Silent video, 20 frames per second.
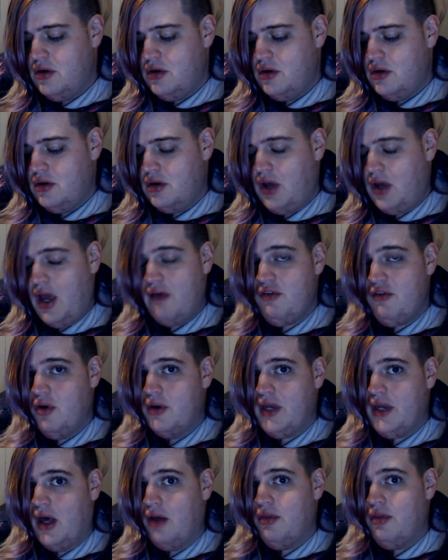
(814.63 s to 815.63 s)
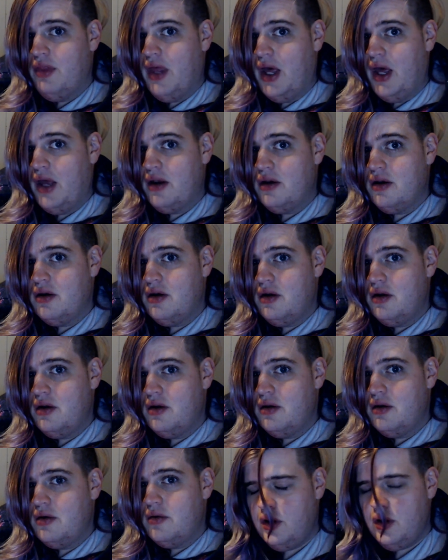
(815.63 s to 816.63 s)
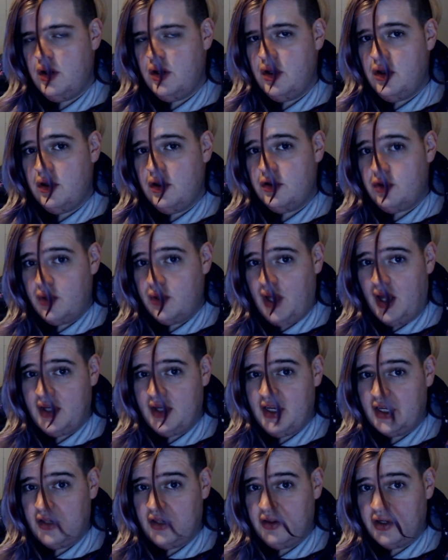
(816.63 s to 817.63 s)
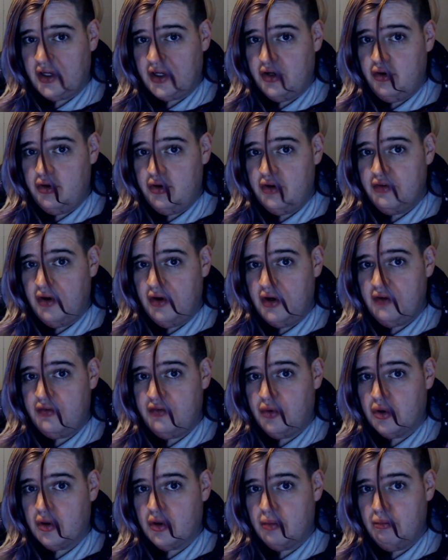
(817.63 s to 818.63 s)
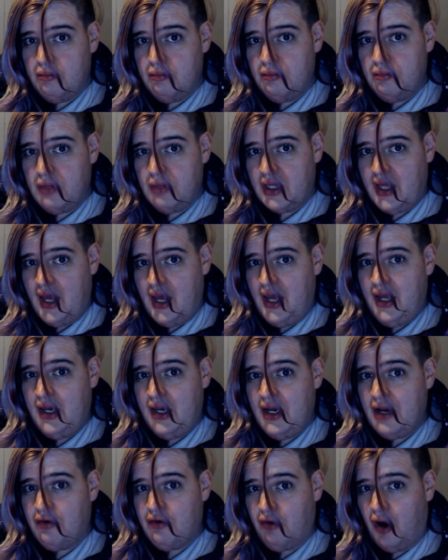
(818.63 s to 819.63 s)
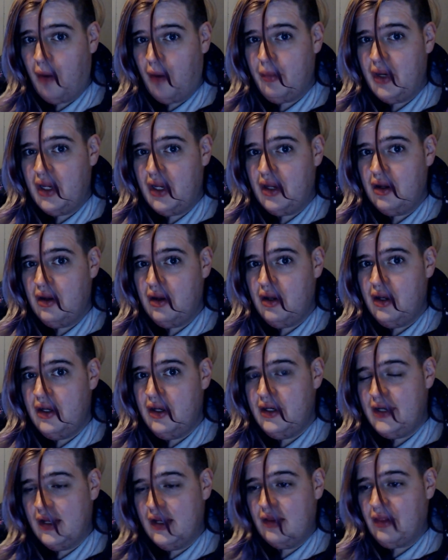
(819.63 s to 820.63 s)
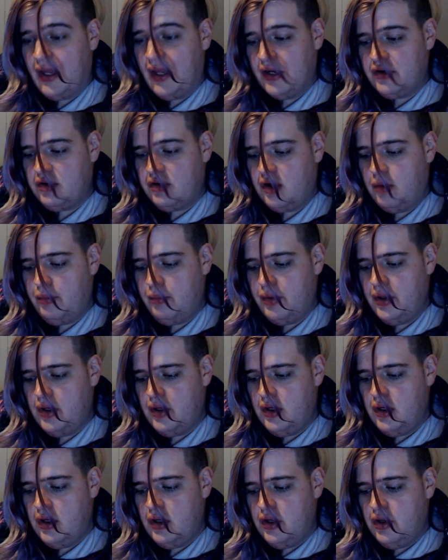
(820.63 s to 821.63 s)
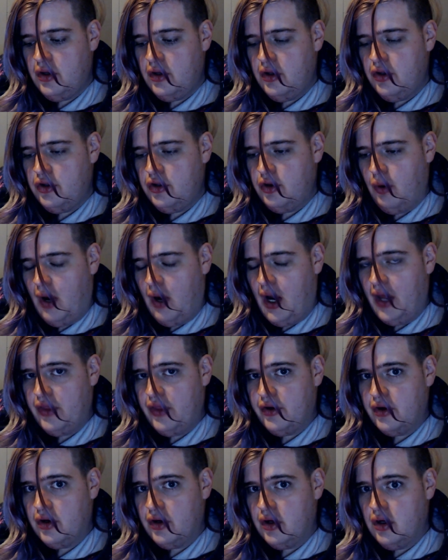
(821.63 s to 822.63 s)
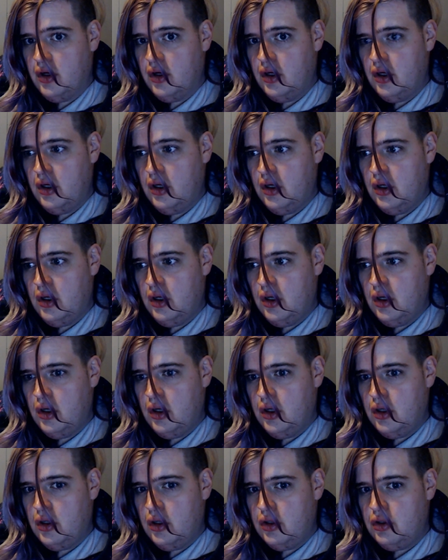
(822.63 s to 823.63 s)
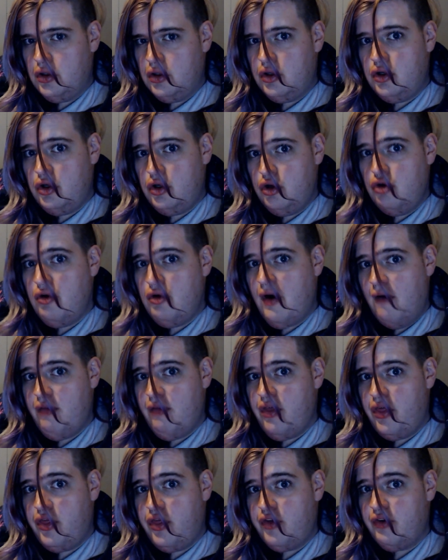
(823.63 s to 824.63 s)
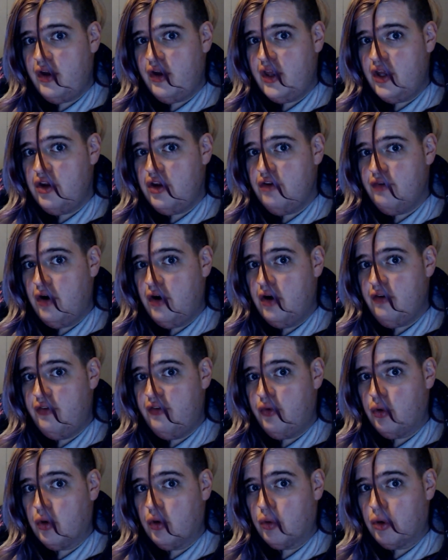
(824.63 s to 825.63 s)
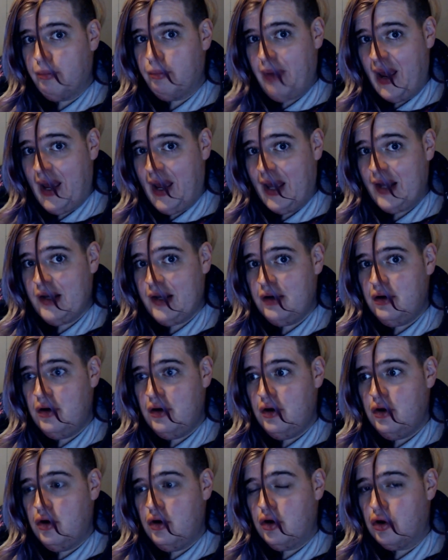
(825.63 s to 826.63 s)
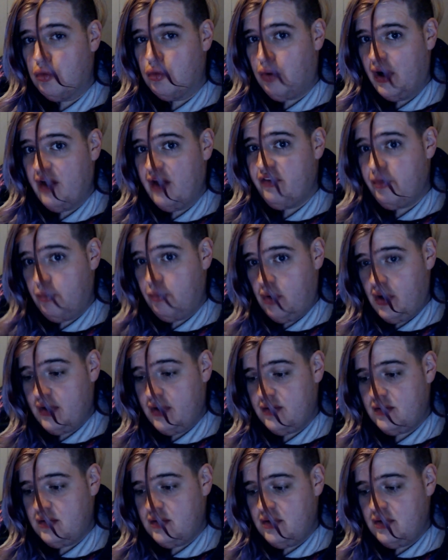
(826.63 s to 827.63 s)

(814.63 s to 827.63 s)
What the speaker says: I have no doubt in that. So you gotta take a look at who you voted for. McCain and Romney didn't like Trump. So either two of the three that you voted for were bad, or one of them was.